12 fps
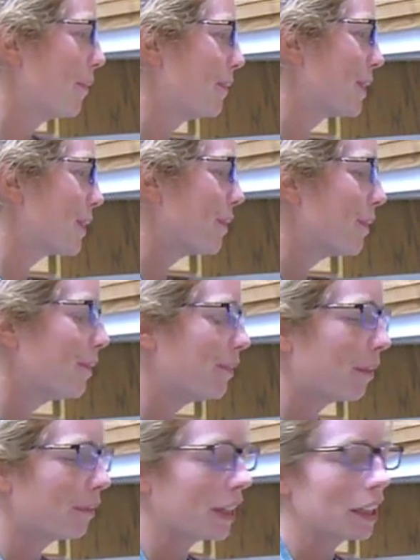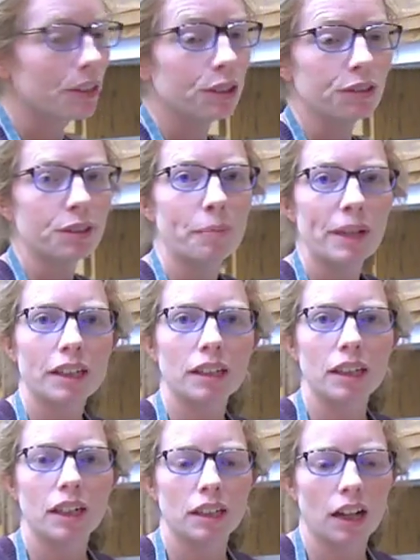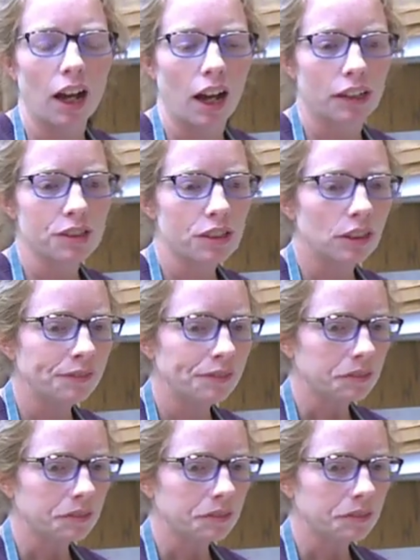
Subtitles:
So what we're going to do to make the ganache